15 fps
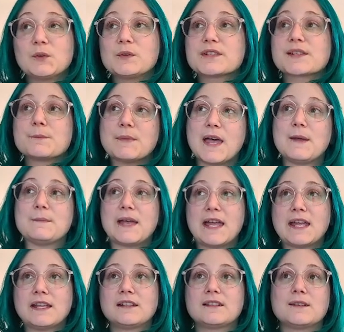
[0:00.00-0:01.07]
is a pet,
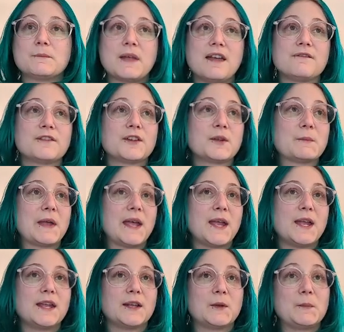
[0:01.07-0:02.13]
a pet for your pet,
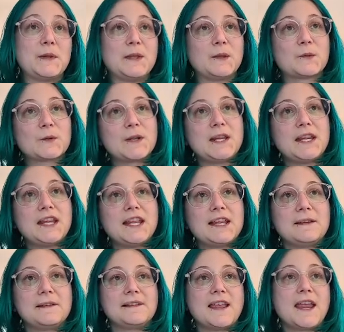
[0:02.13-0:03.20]
and a P3
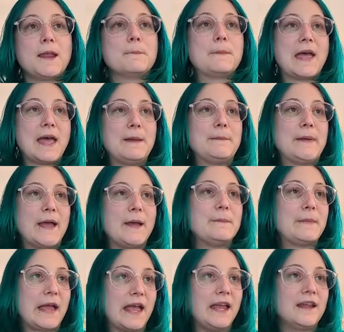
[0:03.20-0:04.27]
is a pet,
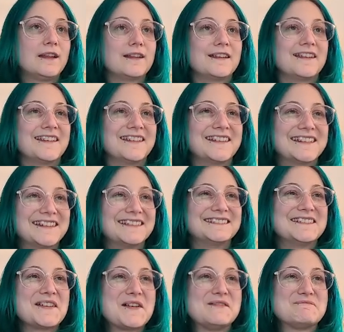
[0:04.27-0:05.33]

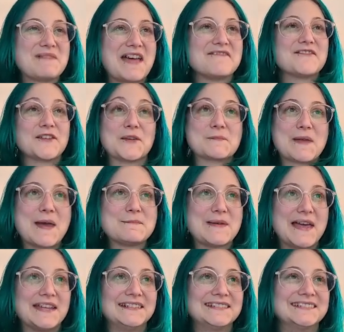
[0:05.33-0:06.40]
a pet for your pet.